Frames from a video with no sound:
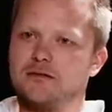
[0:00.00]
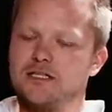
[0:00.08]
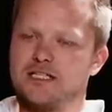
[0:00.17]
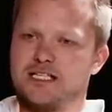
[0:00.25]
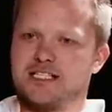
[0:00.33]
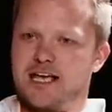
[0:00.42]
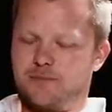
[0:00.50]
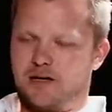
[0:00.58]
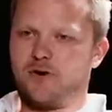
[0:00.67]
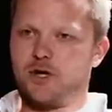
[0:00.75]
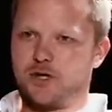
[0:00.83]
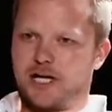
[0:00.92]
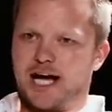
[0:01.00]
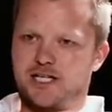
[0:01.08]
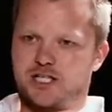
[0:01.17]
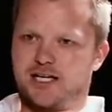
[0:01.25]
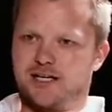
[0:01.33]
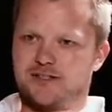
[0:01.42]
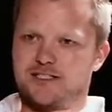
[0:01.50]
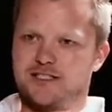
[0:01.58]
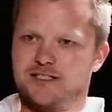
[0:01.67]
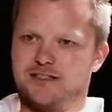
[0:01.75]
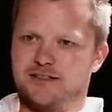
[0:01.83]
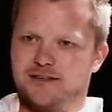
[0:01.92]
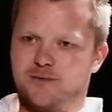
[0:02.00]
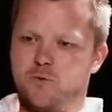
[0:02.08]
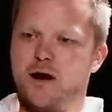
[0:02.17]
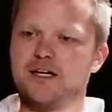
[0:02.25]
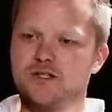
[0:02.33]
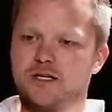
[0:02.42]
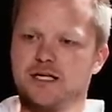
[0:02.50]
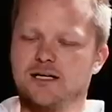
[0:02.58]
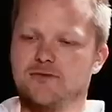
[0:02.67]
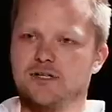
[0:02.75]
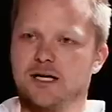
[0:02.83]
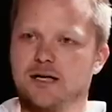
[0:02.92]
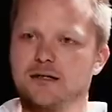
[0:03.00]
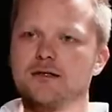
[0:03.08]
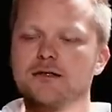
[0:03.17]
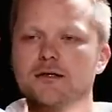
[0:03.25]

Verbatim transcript: It's a statement of all your cash accounts. Yeah. Why this, do you get it every day?